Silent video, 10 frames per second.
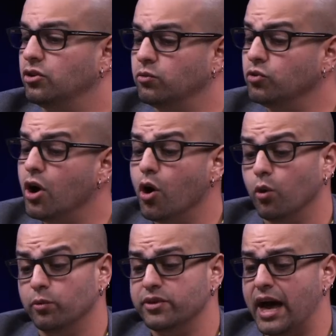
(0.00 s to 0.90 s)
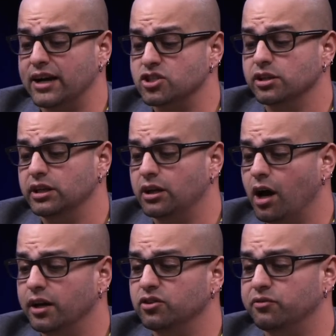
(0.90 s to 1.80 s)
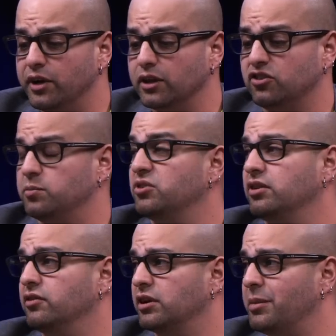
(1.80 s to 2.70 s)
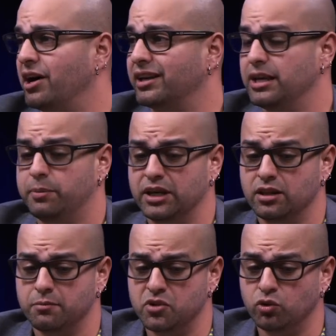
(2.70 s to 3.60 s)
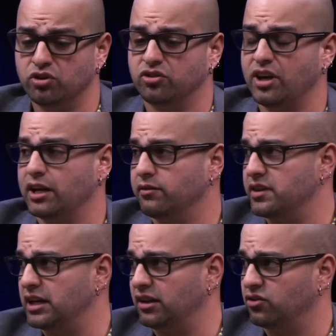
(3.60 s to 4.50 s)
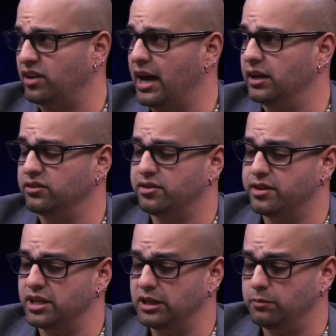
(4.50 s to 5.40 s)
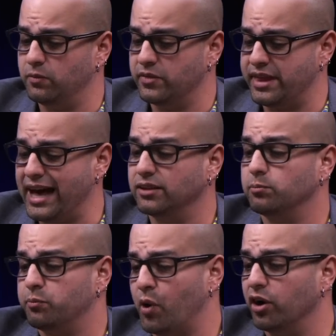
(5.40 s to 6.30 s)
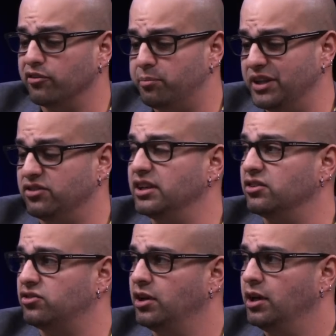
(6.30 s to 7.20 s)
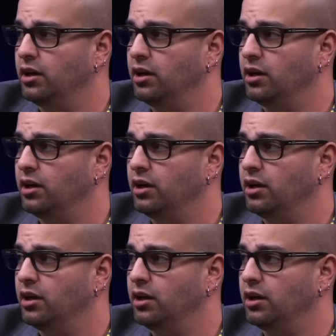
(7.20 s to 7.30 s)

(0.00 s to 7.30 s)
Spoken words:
No, actually, Caine is very specific about keeping the music side of things and that part of business